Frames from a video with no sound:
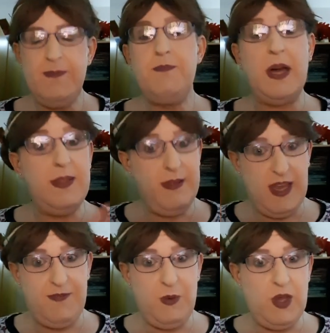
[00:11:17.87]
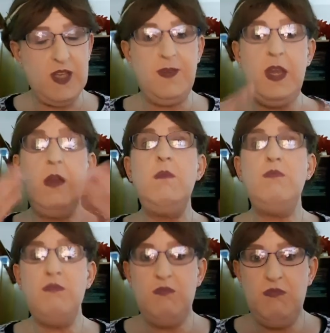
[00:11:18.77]
But if it works for you,
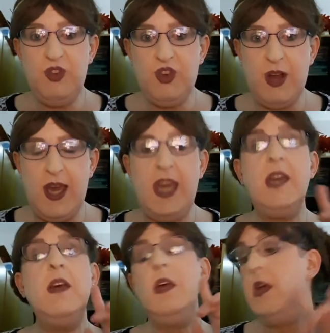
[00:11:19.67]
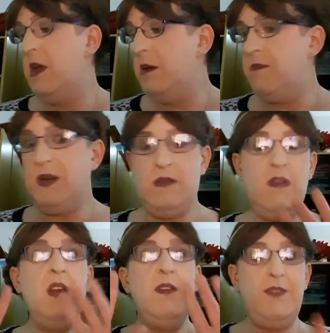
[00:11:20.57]
try it. But
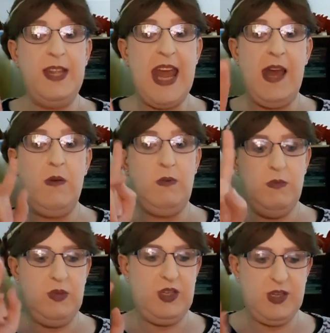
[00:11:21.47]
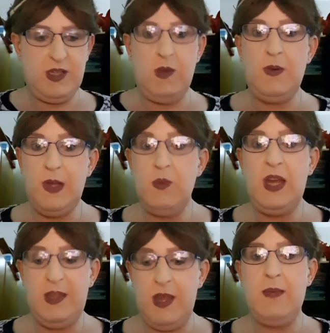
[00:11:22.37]
for now, we're just doing
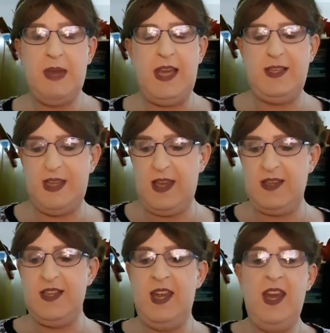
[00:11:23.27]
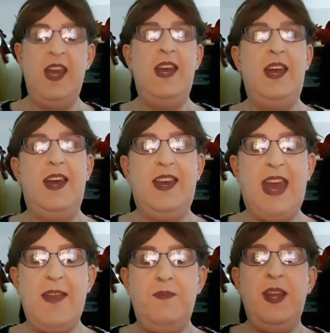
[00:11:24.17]
with the basics.
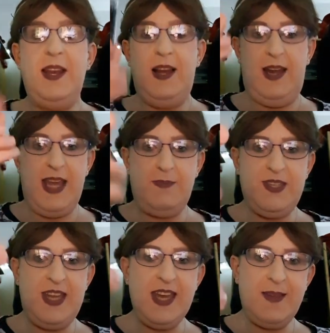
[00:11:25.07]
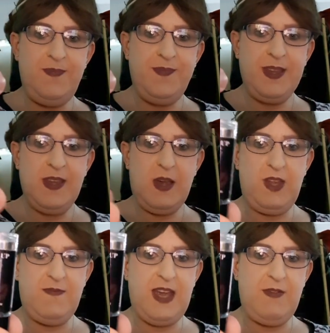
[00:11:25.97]
Again, lipstick, go
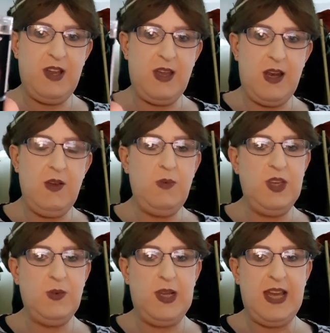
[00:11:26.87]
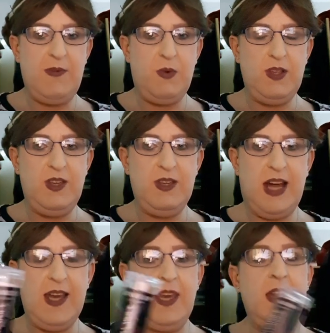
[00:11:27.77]
with your favourite colour, whichever one you
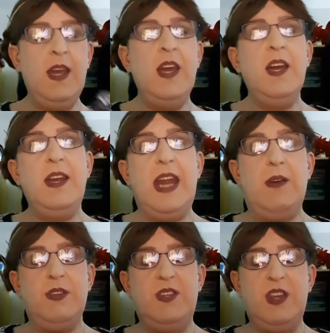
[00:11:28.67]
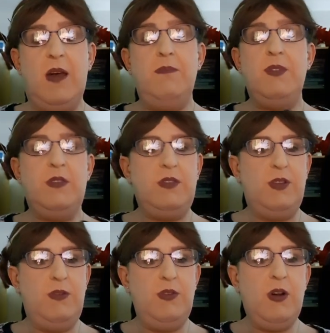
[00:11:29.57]
like. Now, some
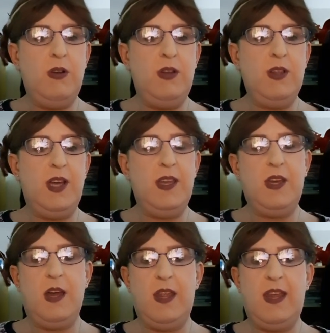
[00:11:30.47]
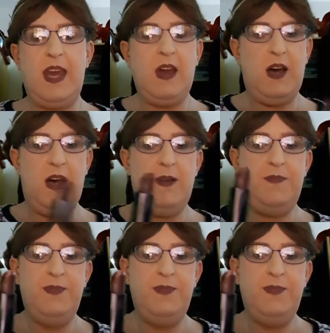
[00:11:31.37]
do not look like the colour they are.